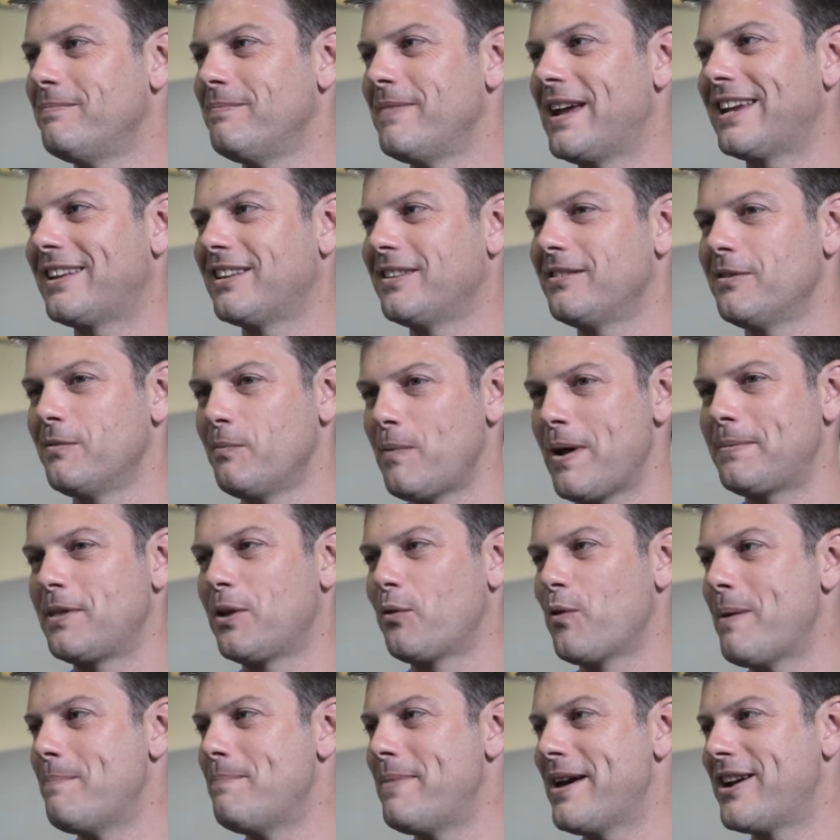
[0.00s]
Make, make
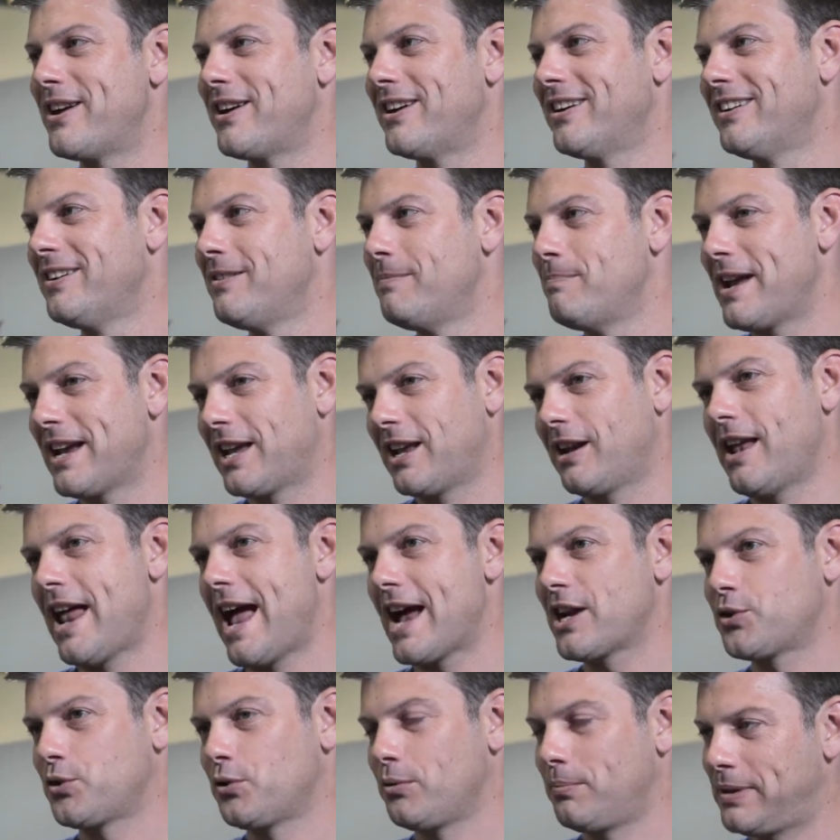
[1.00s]
the web better, make it an
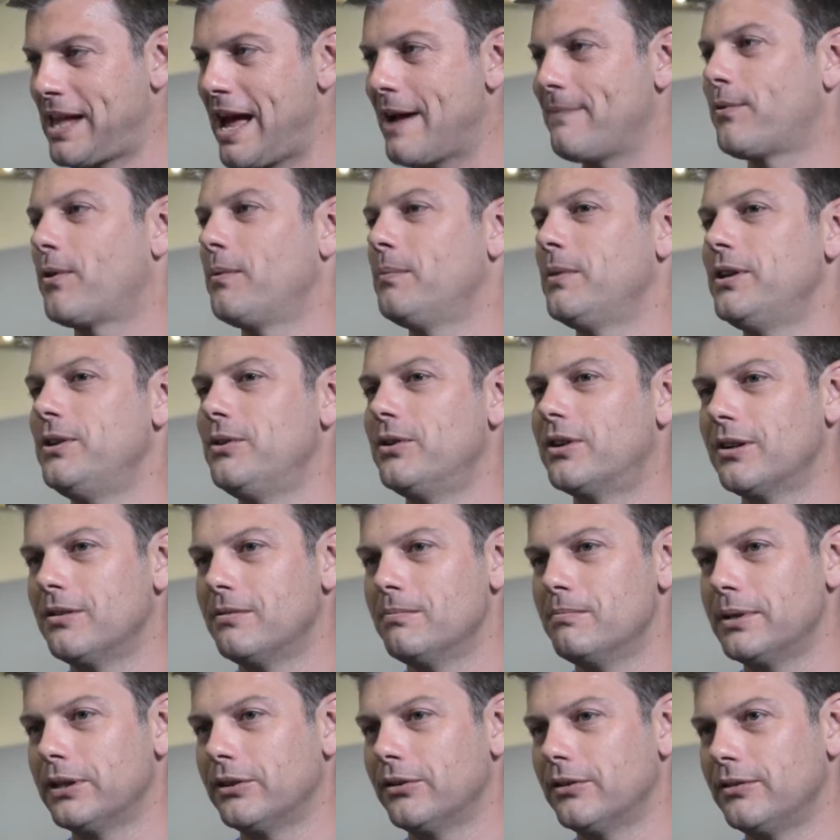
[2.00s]
actual platform that you
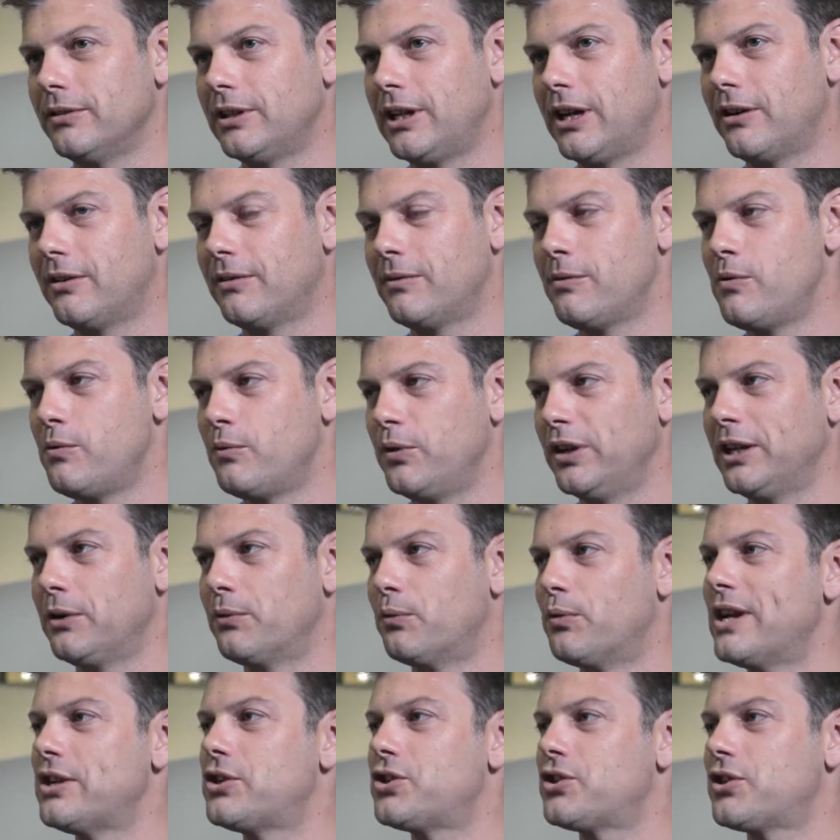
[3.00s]
can build you know,
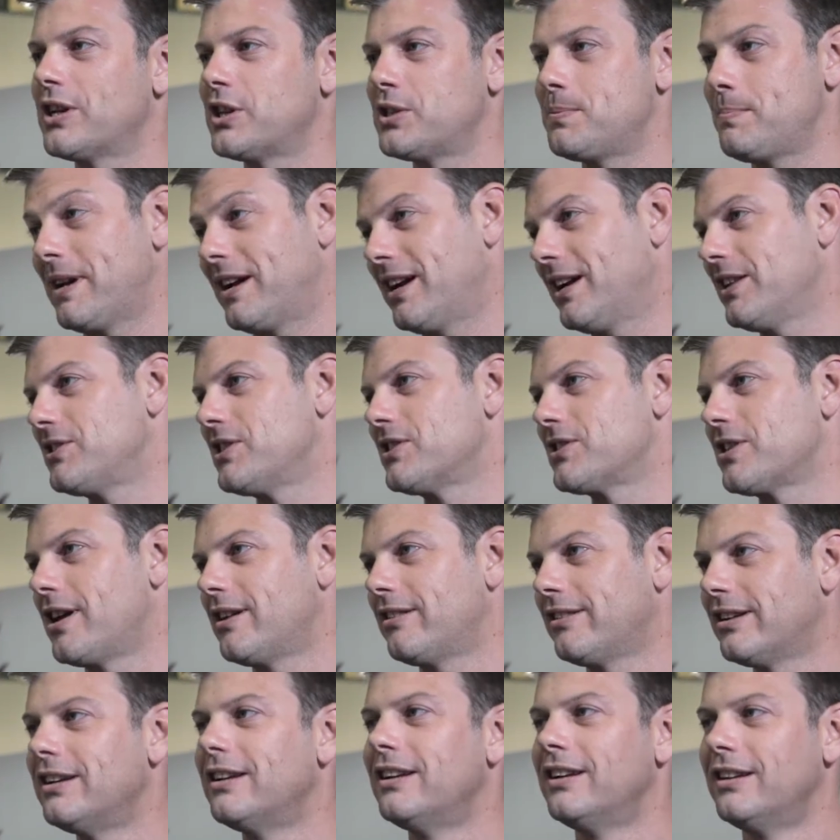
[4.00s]
really rich experiences
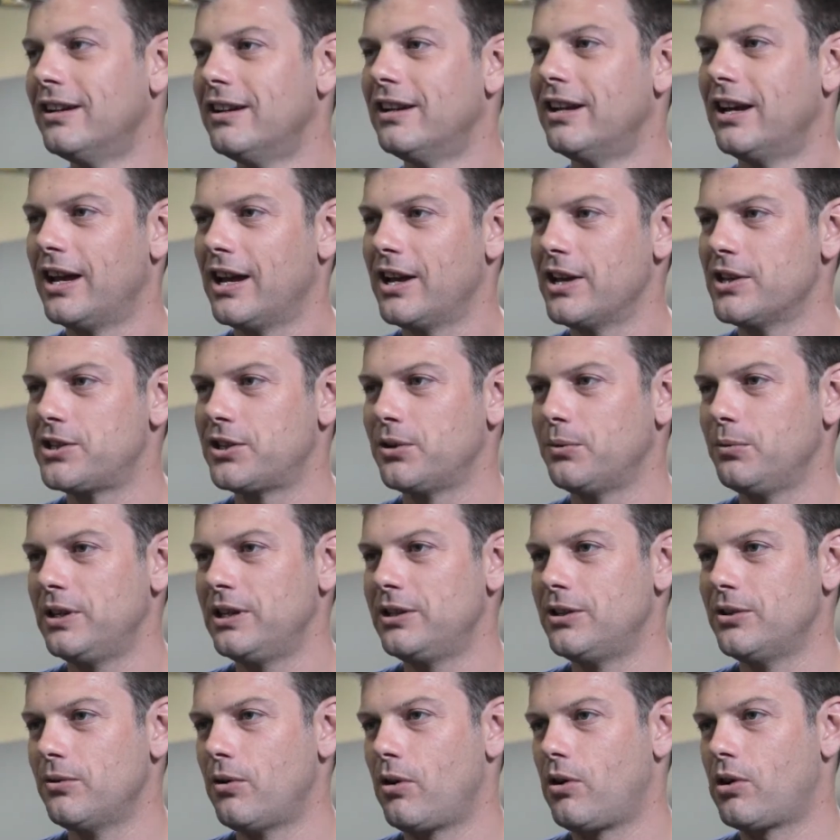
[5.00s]
on. Uh, so
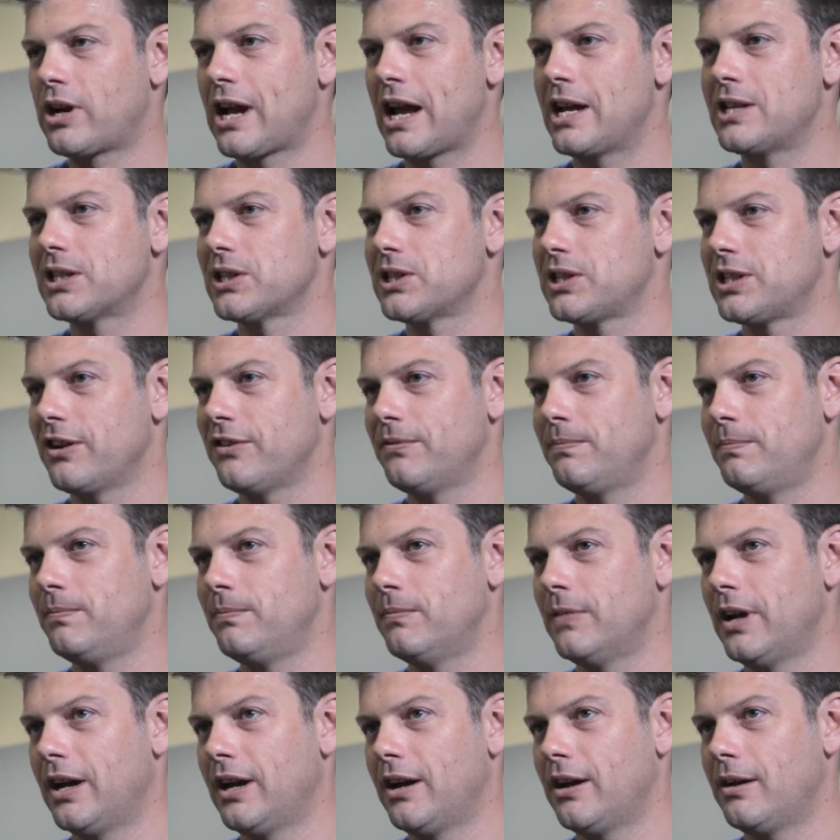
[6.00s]
we do all kinds of stuff.
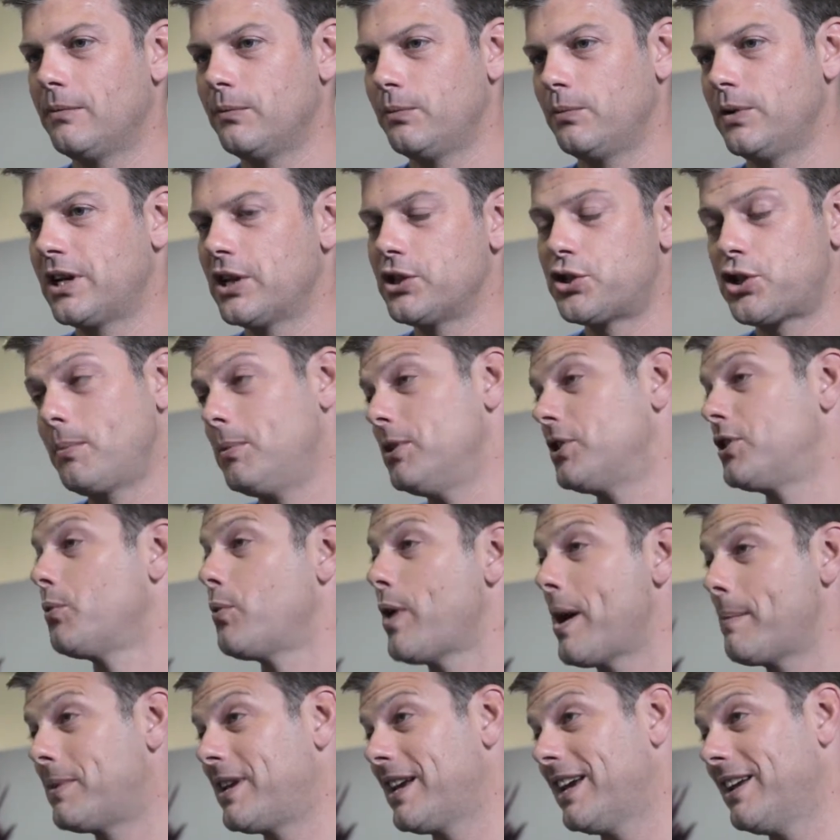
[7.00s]
Um, we contribute to
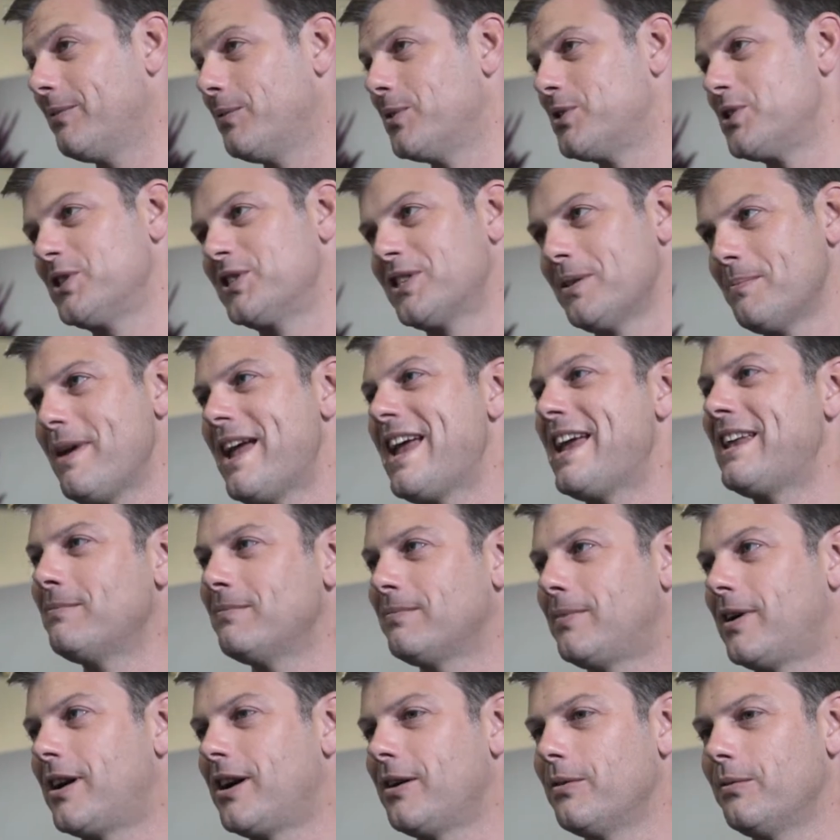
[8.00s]
WebKit, which is the
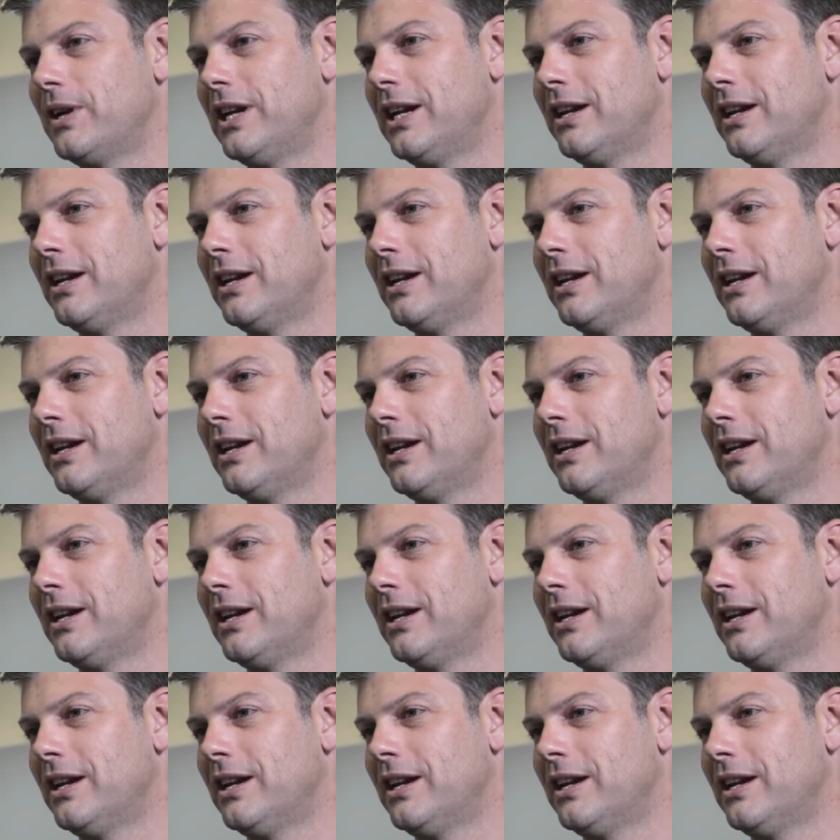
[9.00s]
main part.